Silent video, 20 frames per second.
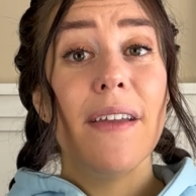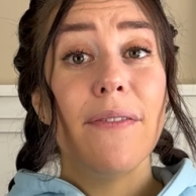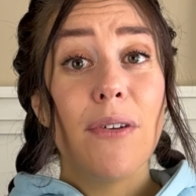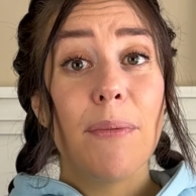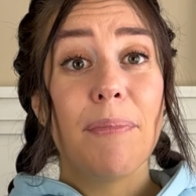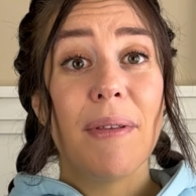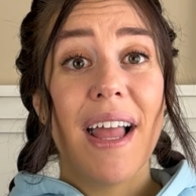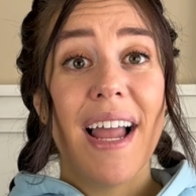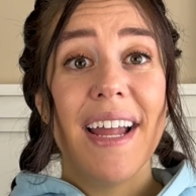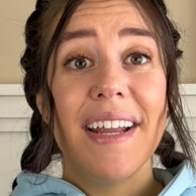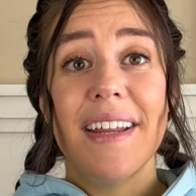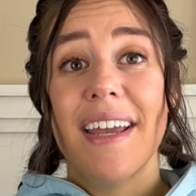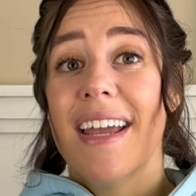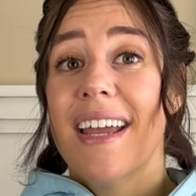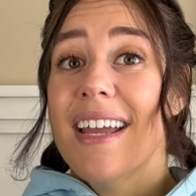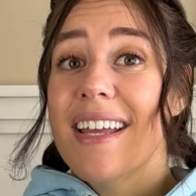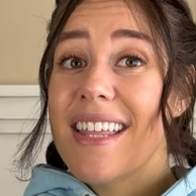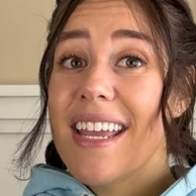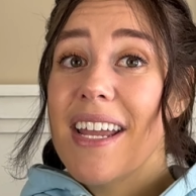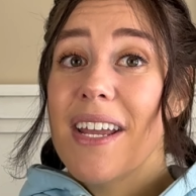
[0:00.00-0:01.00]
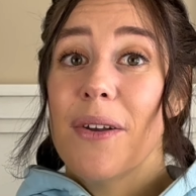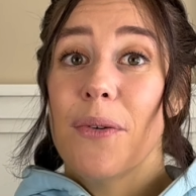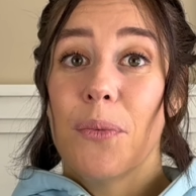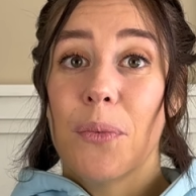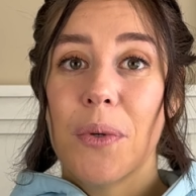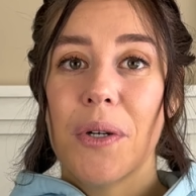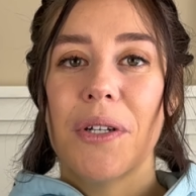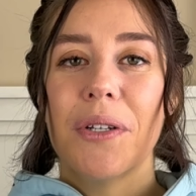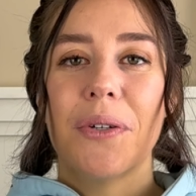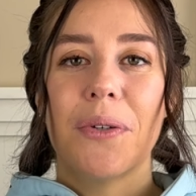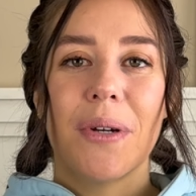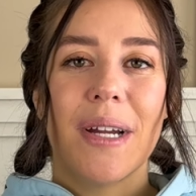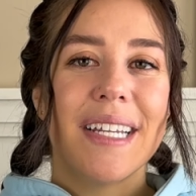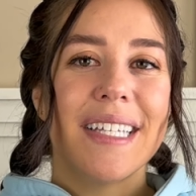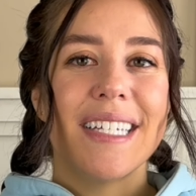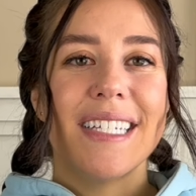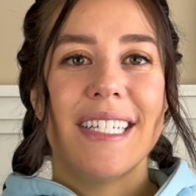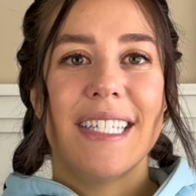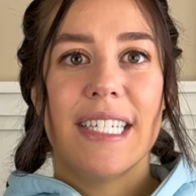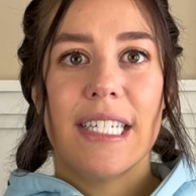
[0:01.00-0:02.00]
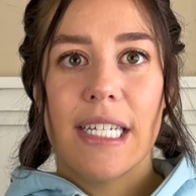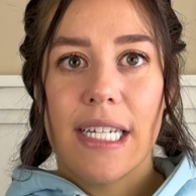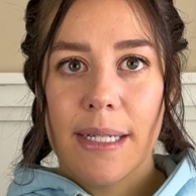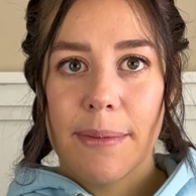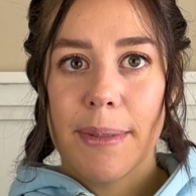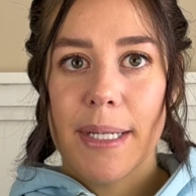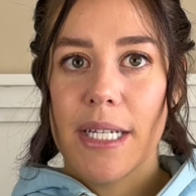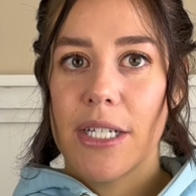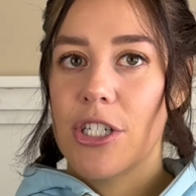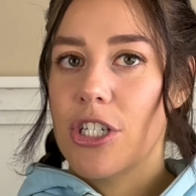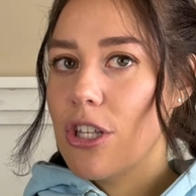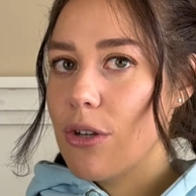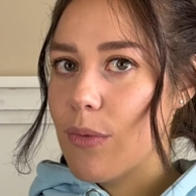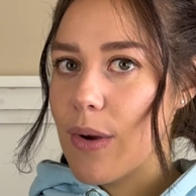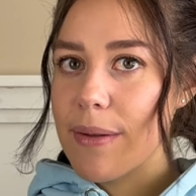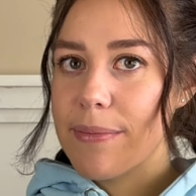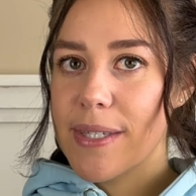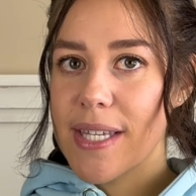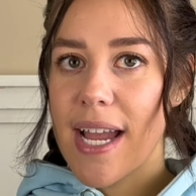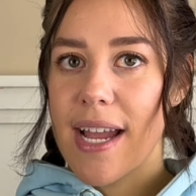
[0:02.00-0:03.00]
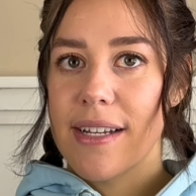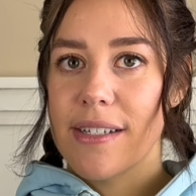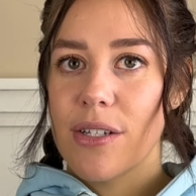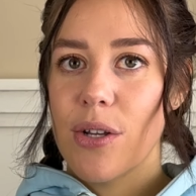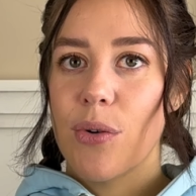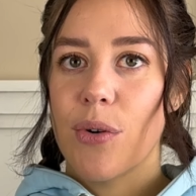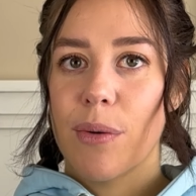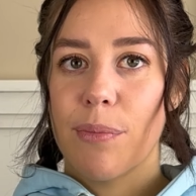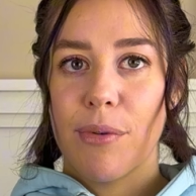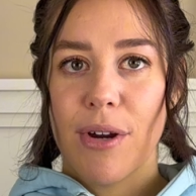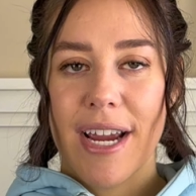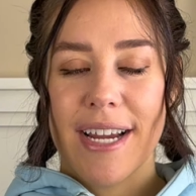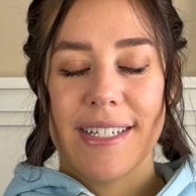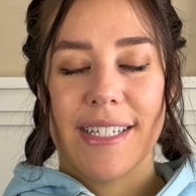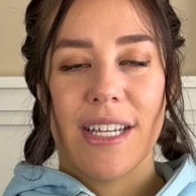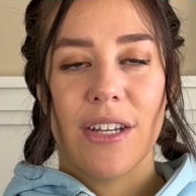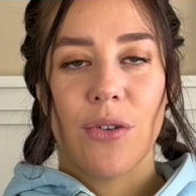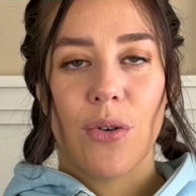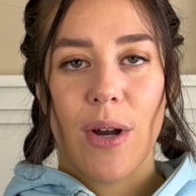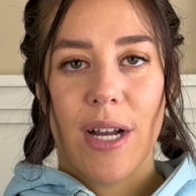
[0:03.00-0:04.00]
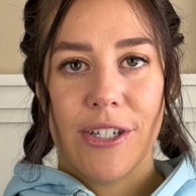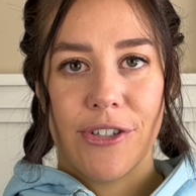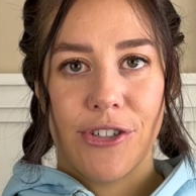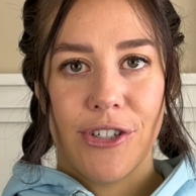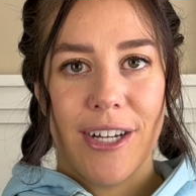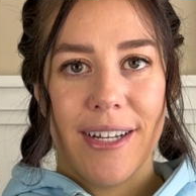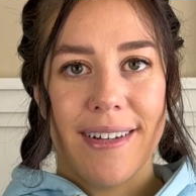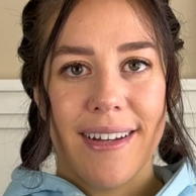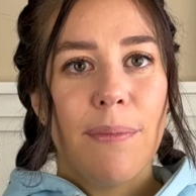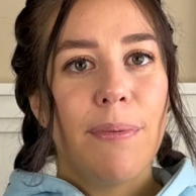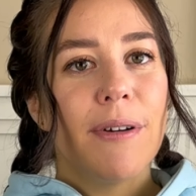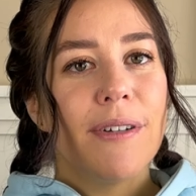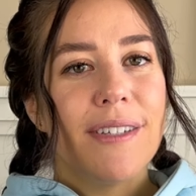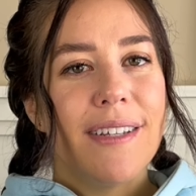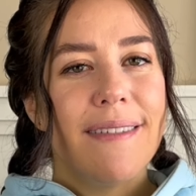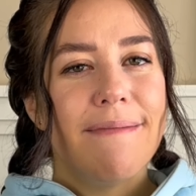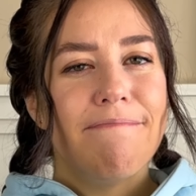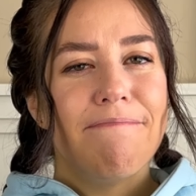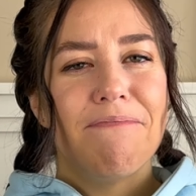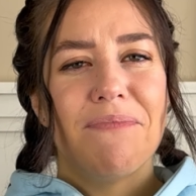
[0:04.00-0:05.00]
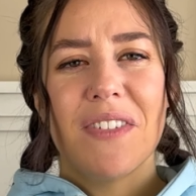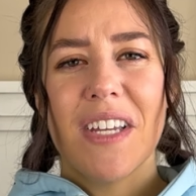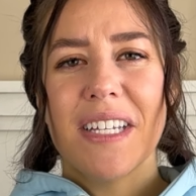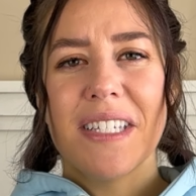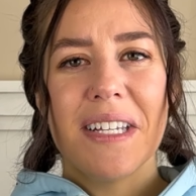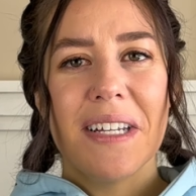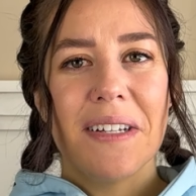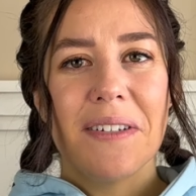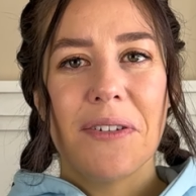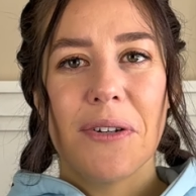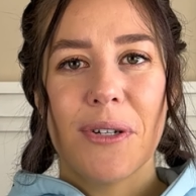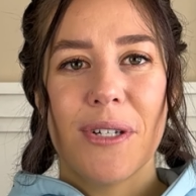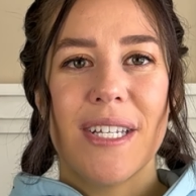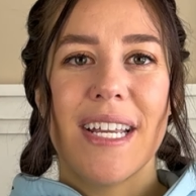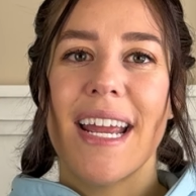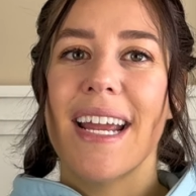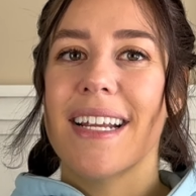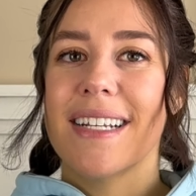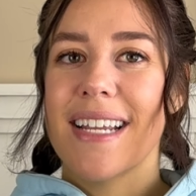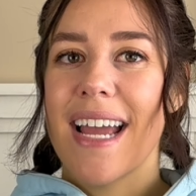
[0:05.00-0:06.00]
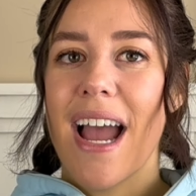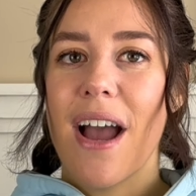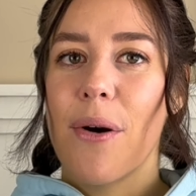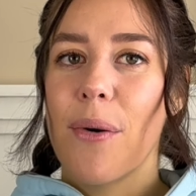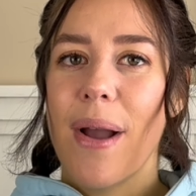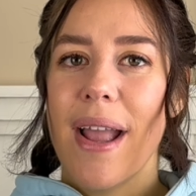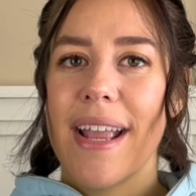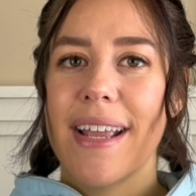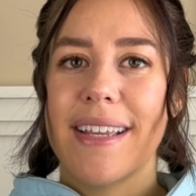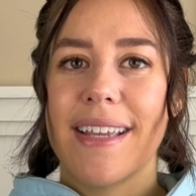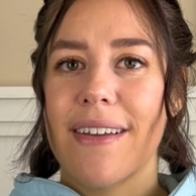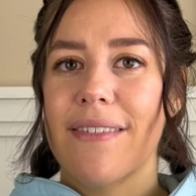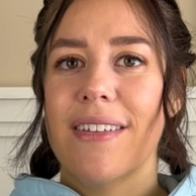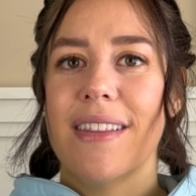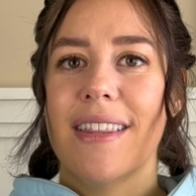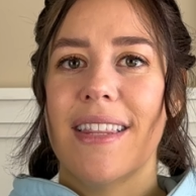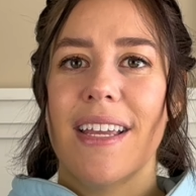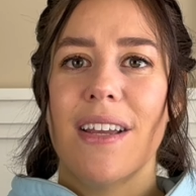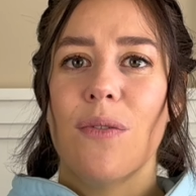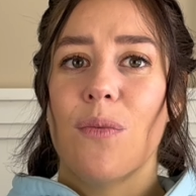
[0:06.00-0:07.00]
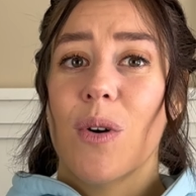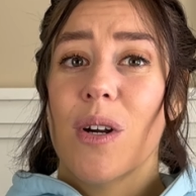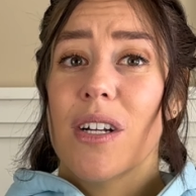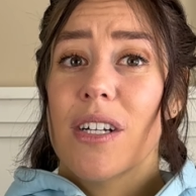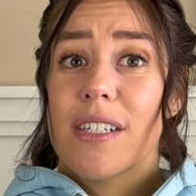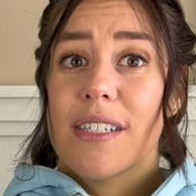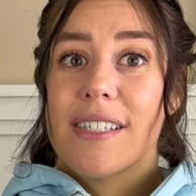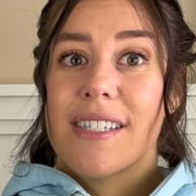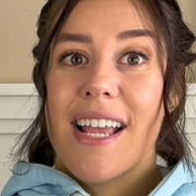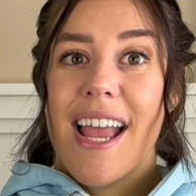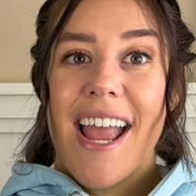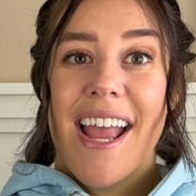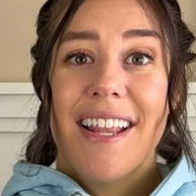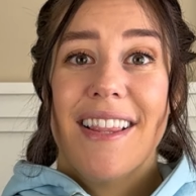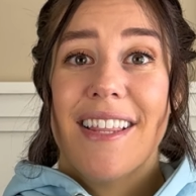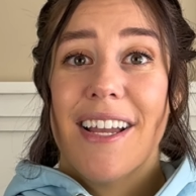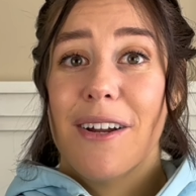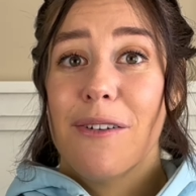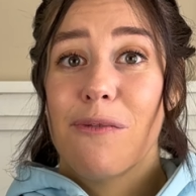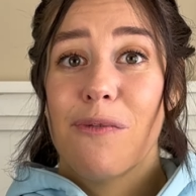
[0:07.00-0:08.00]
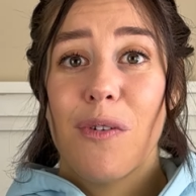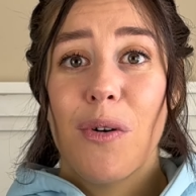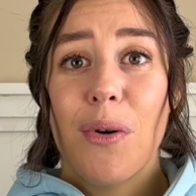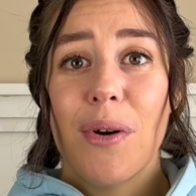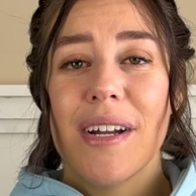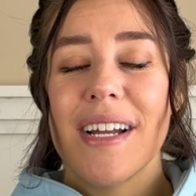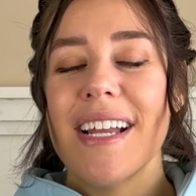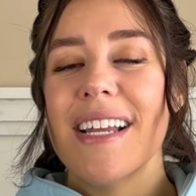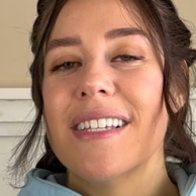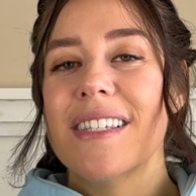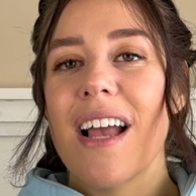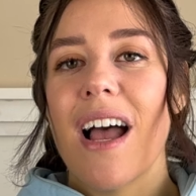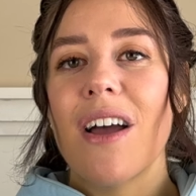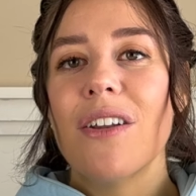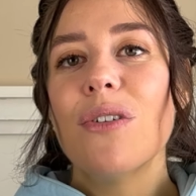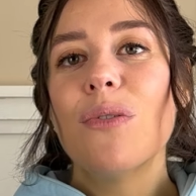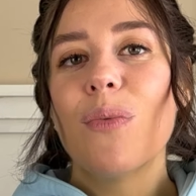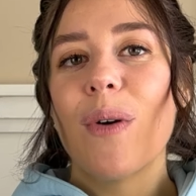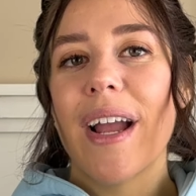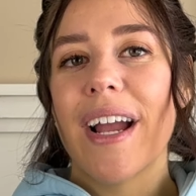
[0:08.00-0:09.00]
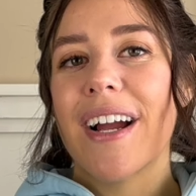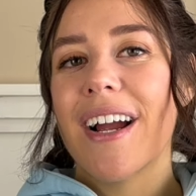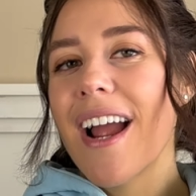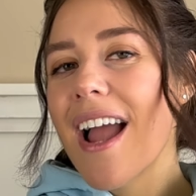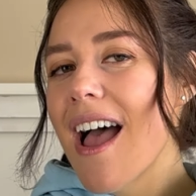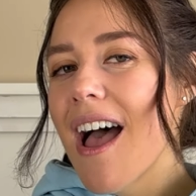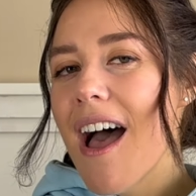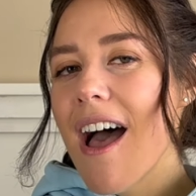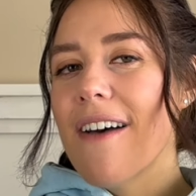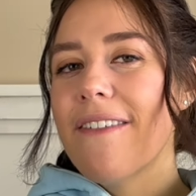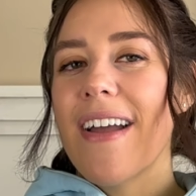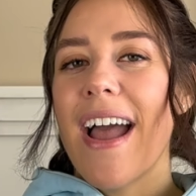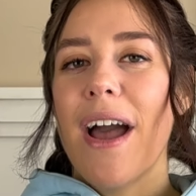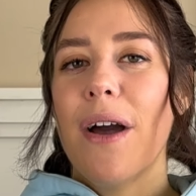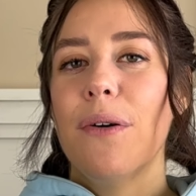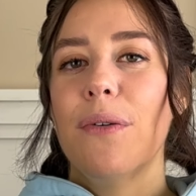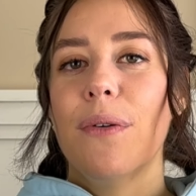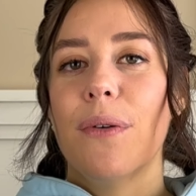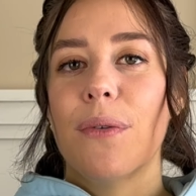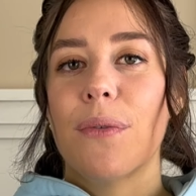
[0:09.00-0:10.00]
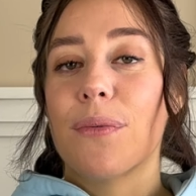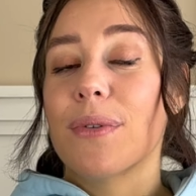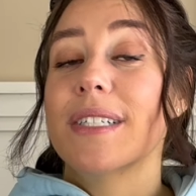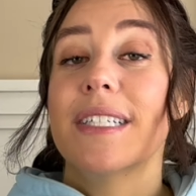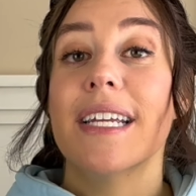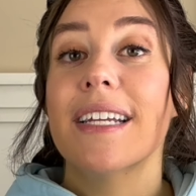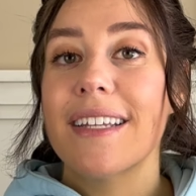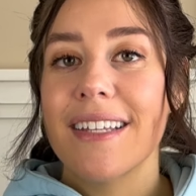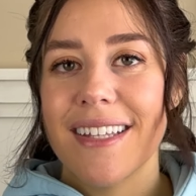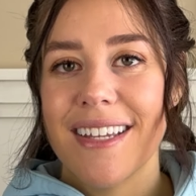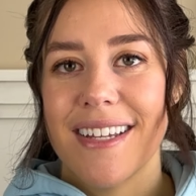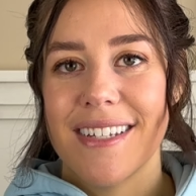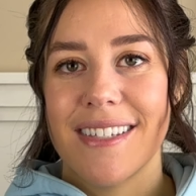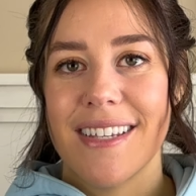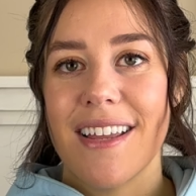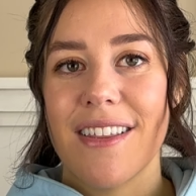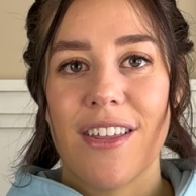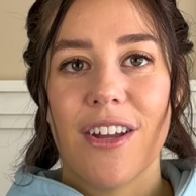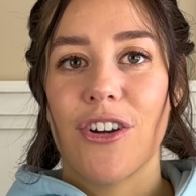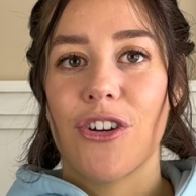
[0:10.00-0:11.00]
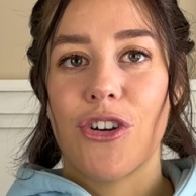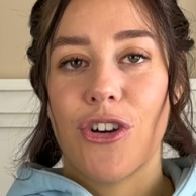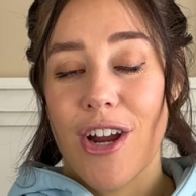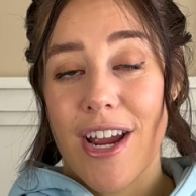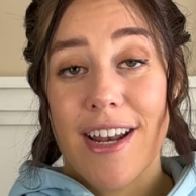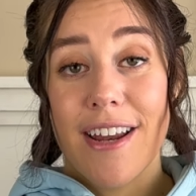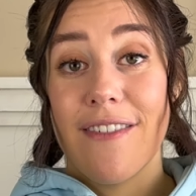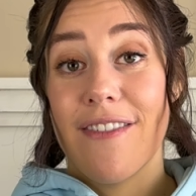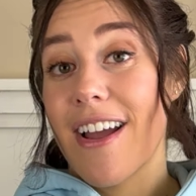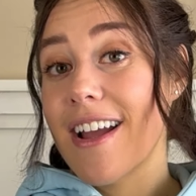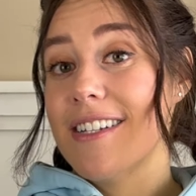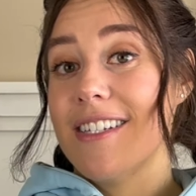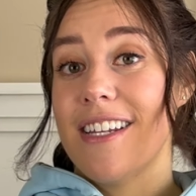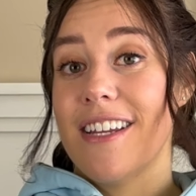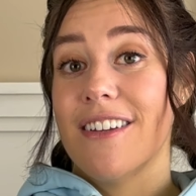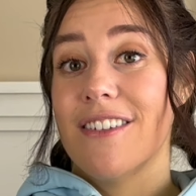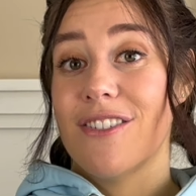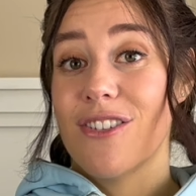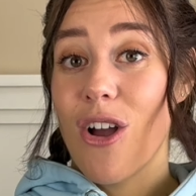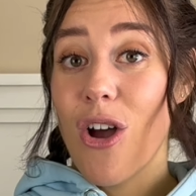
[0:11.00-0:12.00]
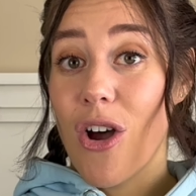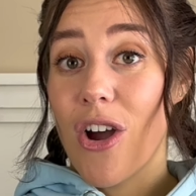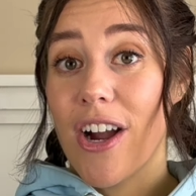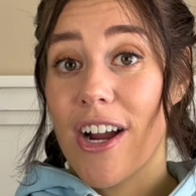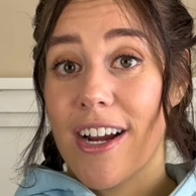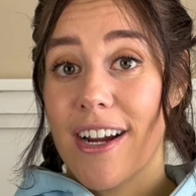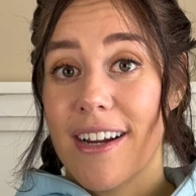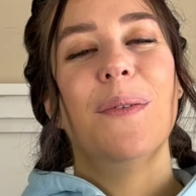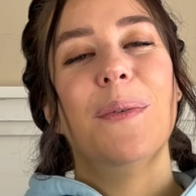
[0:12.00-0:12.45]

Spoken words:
If applied, they would greatly damage the website or brand in question. The person doesn't understand how a given thing works and therefore is unaware of how ridiculous their creative ideas are.